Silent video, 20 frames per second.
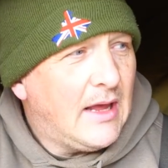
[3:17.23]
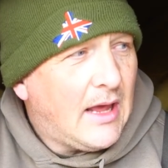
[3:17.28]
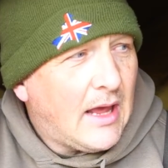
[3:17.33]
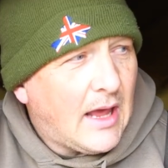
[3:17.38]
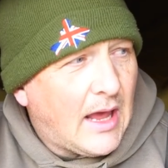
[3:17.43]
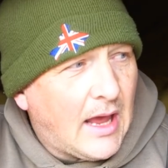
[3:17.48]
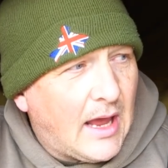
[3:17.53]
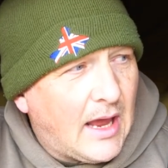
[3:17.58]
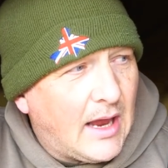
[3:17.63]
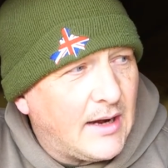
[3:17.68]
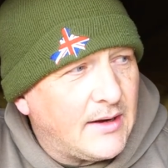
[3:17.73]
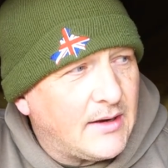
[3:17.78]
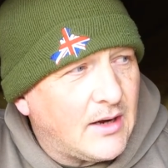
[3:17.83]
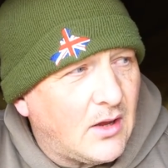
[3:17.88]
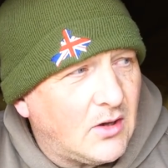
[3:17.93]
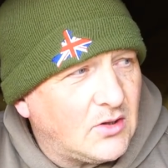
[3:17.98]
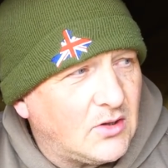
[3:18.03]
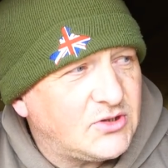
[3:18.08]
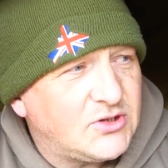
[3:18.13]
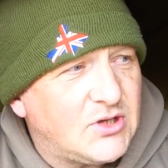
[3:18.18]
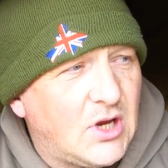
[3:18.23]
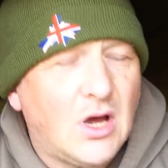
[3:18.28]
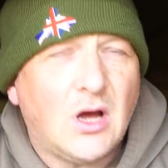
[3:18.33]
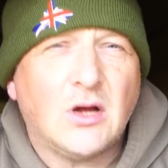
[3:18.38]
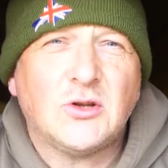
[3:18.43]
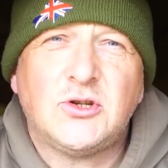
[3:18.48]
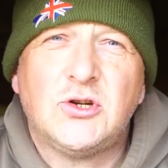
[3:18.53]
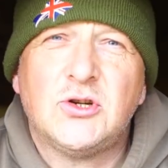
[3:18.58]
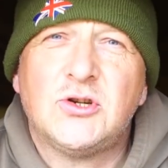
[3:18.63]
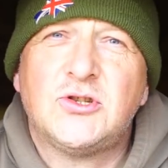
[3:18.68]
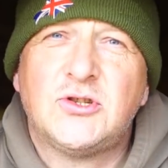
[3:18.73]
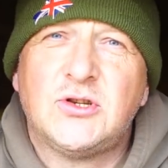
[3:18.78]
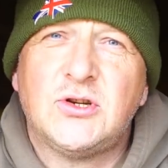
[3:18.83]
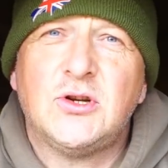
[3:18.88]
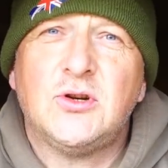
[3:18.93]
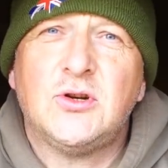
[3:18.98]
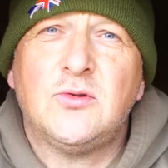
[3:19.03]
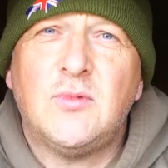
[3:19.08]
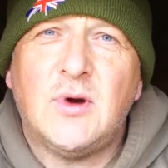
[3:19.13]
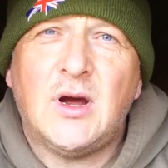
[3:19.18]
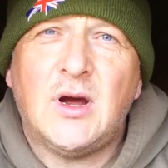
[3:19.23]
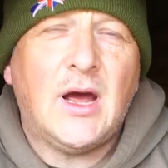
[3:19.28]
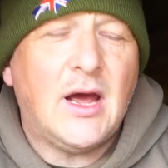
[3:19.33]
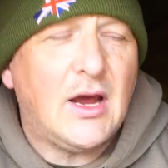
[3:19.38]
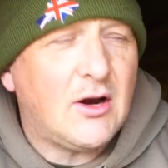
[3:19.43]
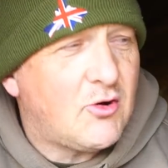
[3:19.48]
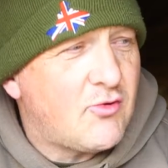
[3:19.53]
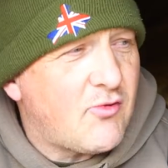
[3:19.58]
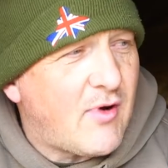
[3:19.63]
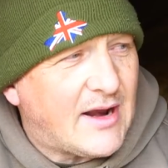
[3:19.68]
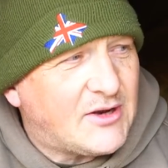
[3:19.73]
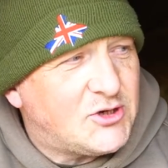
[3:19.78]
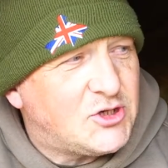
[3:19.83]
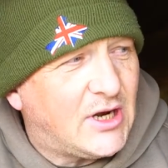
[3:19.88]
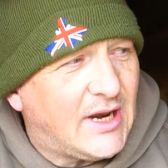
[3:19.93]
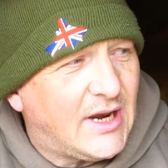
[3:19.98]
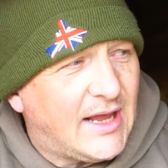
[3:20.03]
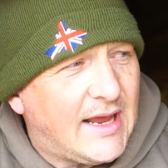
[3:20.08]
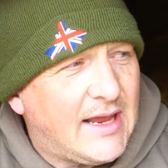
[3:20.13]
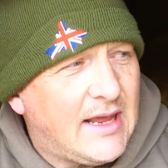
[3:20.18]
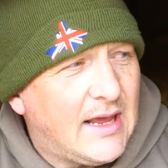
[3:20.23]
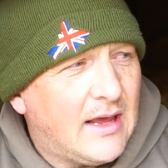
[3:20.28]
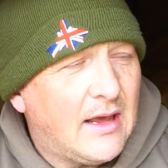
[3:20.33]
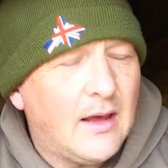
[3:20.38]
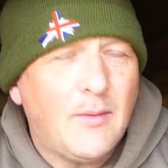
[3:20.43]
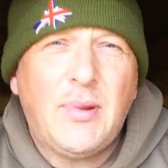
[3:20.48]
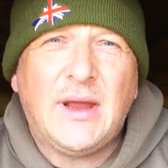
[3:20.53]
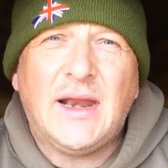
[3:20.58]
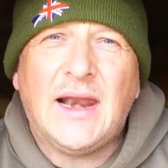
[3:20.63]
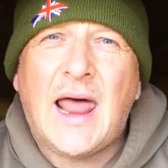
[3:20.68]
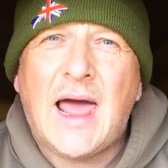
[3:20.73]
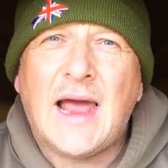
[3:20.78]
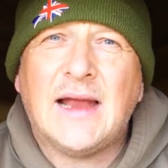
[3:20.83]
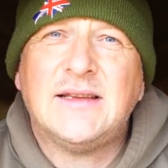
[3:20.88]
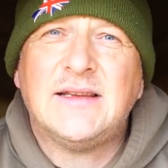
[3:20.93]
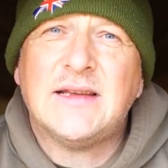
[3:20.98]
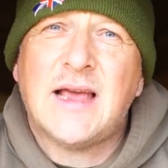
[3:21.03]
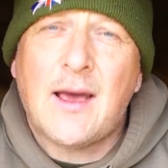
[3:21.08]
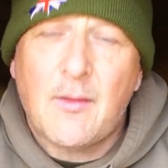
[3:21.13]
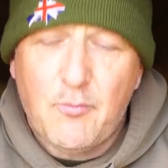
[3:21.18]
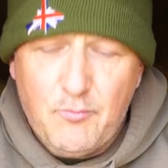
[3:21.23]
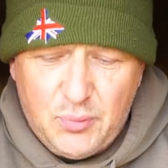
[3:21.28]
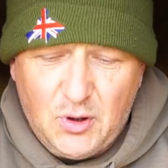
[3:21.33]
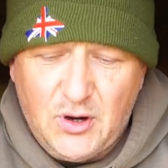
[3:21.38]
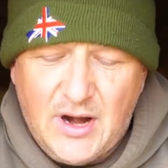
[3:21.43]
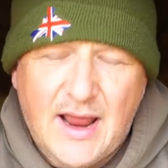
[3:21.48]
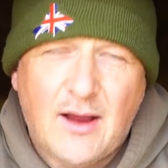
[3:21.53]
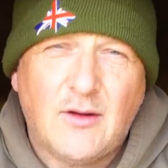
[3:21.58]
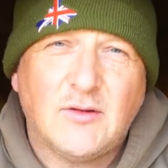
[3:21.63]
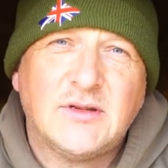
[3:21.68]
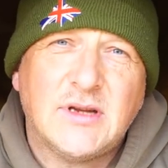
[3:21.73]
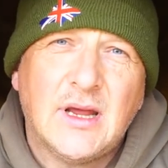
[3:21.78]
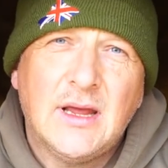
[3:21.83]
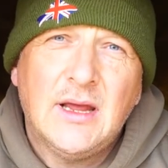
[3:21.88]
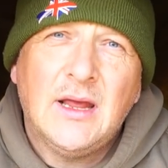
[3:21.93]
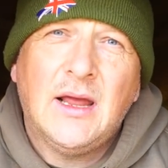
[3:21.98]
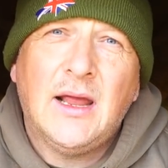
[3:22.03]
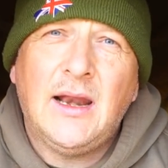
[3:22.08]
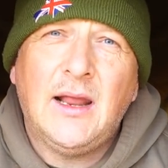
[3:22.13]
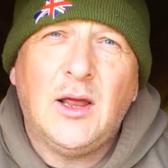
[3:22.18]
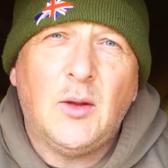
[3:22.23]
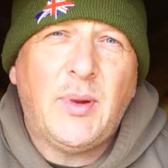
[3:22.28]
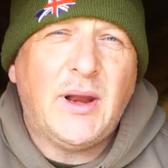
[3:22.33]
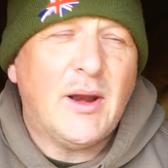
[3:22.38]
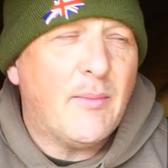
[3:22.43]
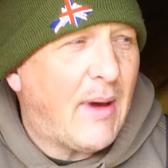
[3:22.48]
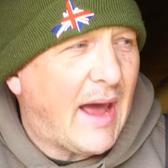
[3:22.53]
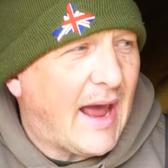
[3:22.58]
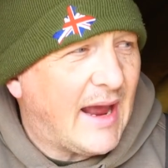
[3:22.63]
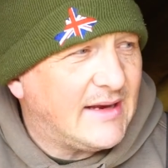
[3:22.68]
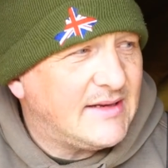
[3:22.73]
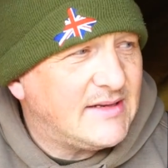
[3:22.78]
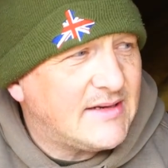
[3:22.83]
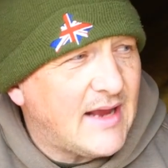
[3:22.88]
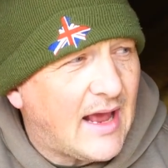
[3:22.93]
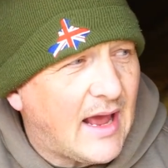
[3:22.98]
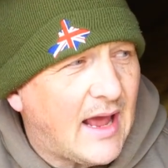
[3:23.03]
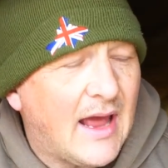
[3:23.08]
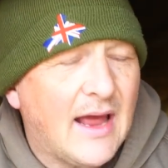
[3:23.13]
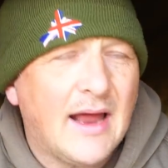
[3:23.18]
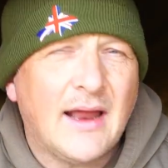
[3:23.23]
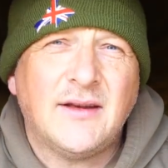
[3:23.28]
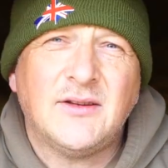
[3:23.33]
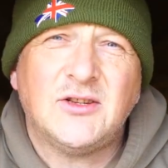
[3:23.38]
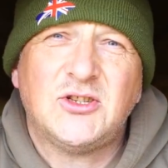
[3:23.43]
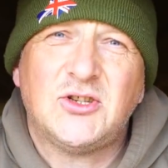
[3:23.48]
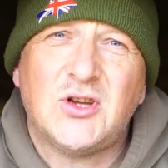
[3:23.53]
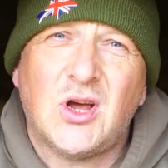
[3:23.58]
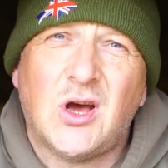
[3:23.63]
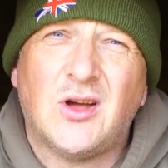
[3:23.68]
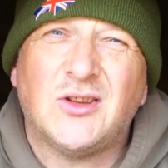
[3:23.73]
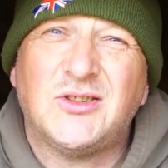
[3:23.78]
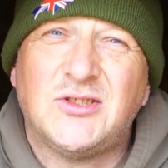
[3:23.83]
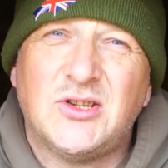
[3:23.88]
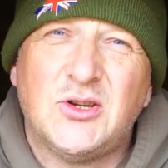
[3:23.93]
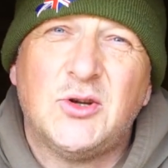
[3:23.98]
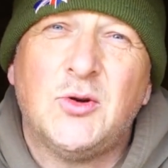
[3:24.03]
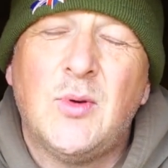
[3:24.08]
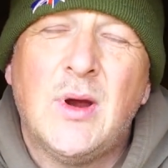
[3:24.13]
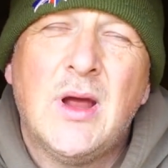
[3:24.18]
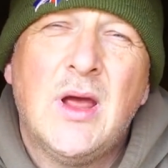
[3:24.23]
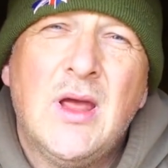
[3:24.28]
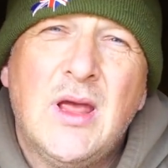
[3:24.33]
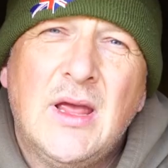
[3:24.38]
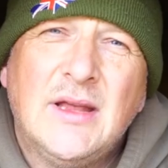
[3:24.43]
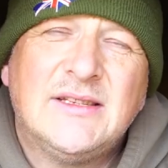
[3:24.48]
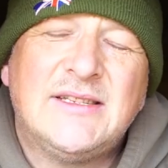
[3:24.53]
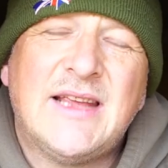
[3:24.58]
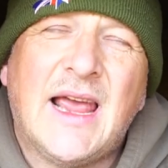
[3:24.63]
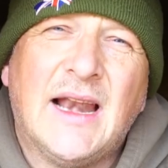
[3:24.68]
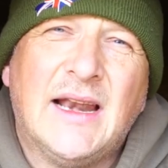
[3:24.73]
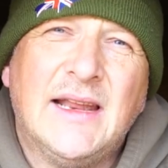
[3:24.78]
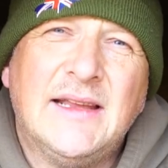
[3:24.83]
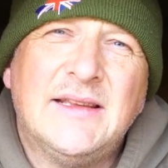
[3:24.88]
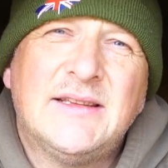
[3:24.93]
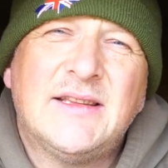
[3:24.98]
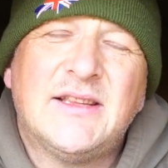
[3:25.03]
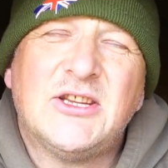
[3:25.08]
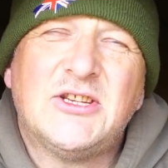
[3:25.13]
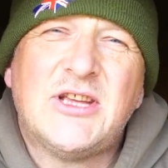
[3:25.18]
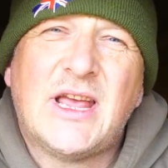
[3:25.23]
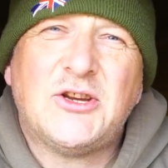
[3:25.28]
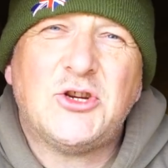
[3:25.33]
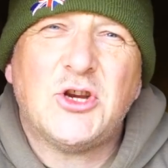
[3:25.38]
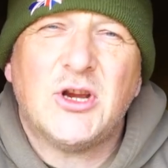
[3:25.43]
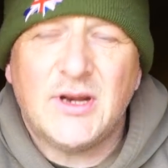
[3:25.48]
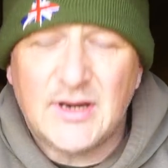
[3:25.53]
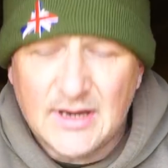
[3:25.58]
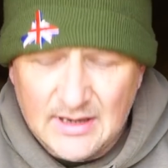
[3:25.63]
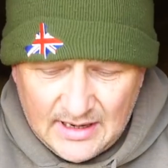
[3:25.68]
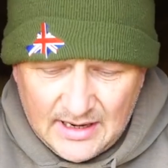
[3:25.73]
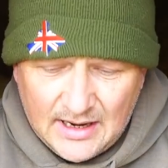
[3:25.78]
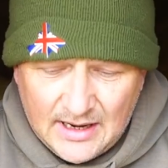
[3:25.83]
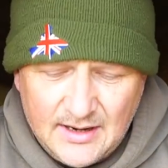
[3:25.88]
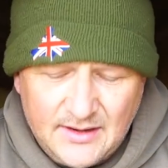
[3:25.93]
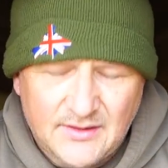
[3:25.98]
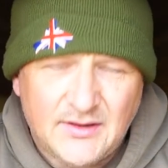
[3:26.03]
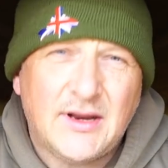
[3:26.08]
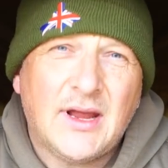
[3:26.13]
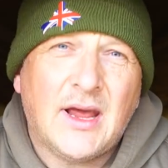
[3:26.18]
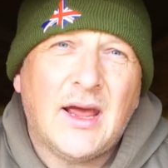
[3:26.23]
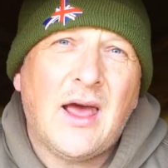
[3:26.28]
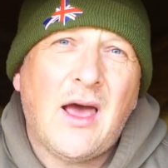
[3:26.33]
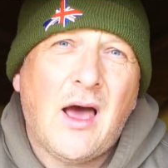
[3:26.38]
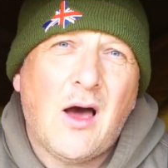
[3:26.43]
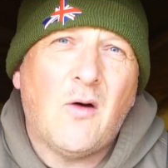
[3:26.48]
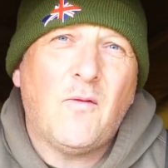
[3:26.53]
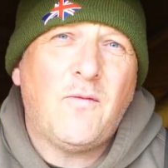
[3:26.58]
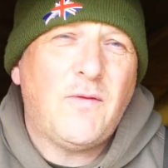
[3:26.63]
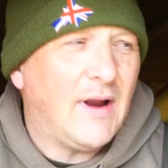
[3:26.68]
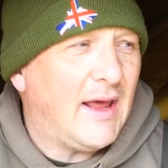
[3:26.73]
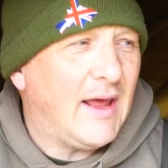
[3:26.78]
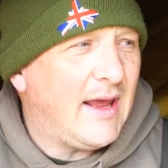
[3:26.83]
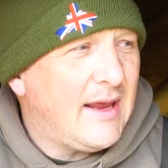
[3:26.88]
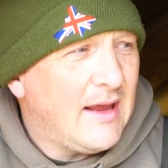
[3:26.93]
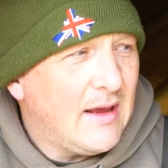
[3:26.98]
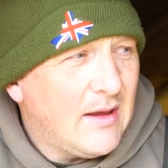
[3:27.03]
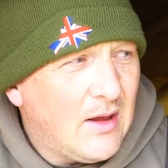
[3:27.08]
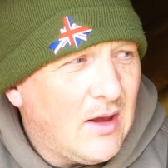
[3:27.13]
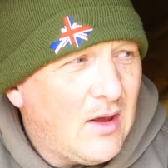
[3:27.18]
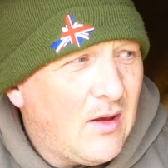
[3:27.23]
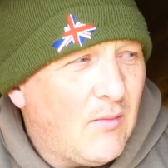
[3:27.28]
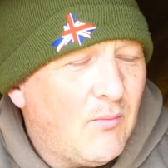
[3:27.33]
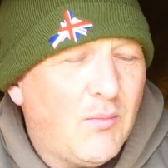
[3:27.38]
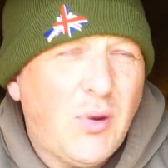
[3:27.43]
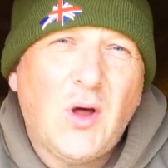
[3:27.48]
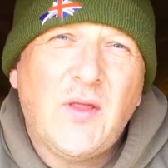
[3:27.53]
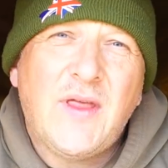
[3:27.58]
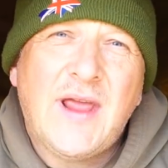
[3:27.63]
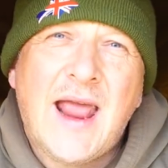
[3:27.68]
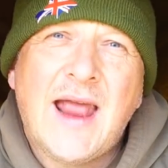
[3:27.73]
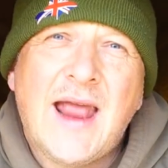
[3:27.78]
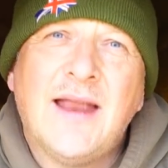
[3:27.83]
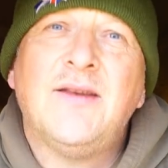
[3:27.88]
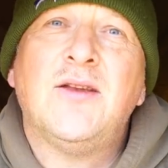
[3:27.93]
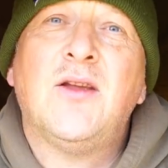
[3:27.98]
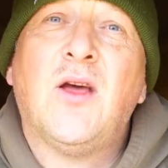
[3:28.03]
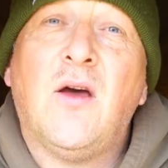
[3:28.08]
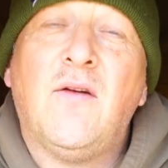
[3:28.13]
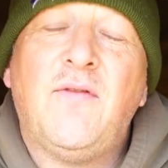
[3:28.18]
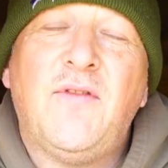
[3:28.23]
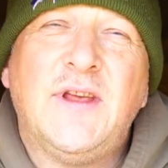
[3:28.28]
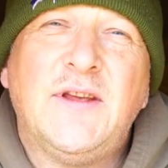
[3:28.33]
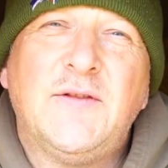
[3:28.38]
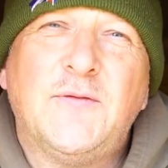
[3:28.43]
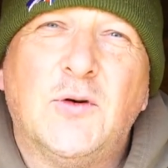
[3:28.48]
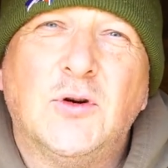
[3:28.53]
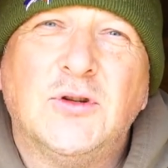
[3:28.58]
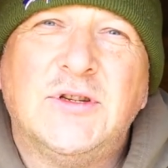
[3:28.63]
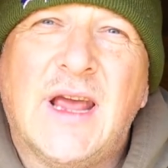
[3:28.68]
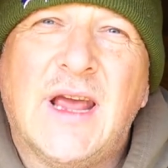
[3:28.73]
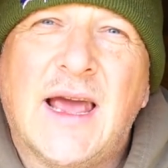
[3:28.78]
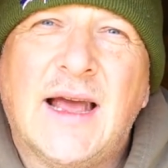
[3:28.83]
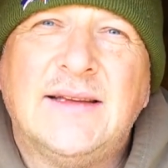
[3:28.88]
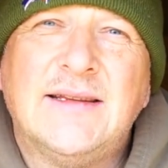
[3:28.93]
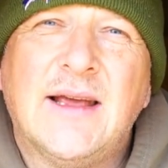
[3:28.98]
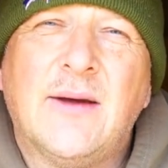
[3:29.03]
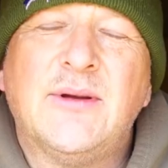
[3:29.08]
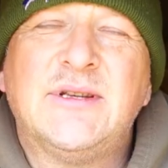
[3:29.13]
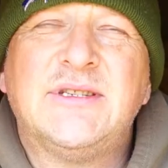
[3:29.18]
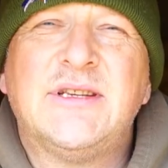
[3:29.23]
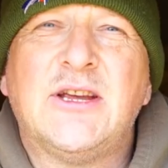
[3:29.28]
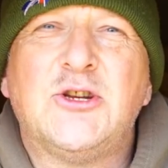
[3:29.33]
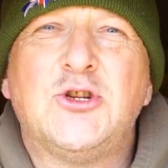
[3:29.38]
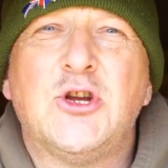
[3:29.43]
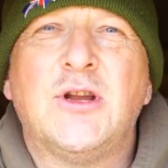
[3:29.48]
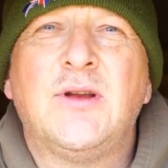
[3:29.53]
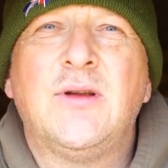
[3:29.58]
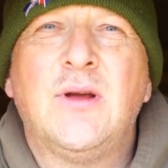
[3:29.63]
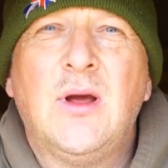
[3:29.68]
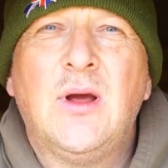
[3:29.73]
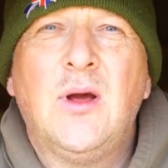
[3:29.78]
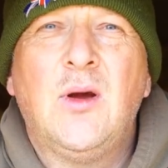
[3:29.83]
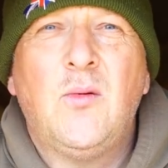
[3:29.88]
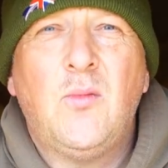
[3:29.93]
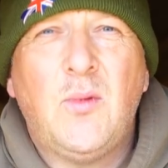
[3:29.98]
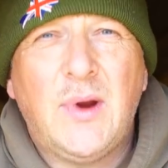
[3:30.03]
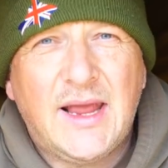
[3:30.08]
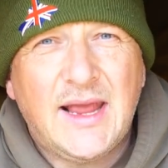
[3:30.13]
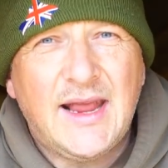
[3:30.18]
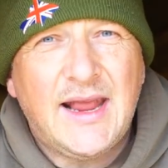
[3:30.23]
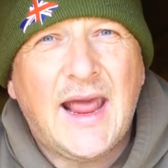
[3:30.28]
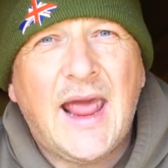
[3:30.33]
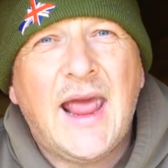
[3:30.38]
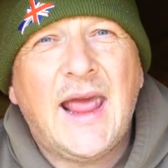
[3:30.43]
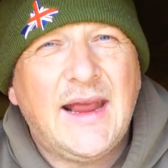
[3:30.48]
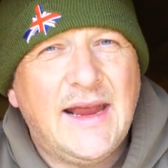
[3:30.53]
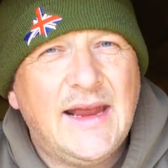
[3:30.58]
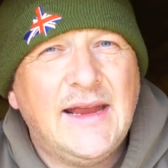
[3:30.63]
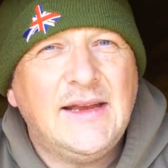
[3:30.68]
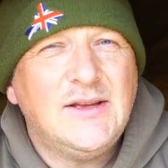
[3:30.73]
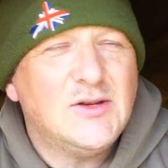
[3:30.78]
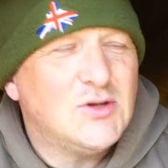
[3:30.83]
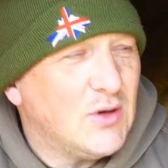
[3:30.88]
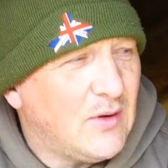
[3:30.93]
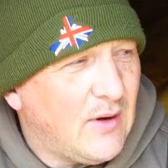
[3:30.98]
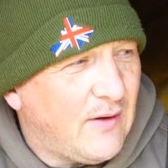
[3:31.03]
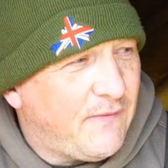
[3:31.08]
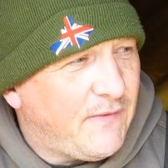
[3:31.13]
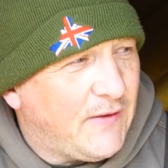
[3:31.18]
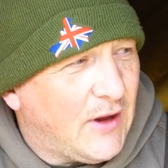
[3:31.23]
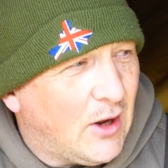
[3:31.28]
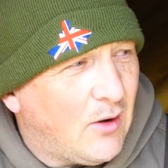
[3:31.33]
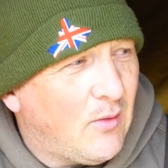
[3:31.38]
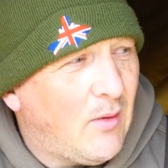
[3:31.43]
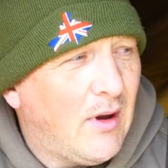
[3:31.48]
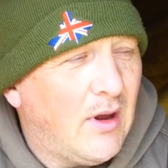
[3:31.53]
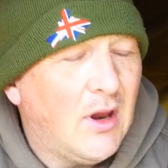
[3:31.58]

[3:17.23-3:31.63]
and I'll start just to gradually, a bit later, put out a little bit of bait and start to settle into the session, and hopefully by the end of this 48-hour session we can get into a few.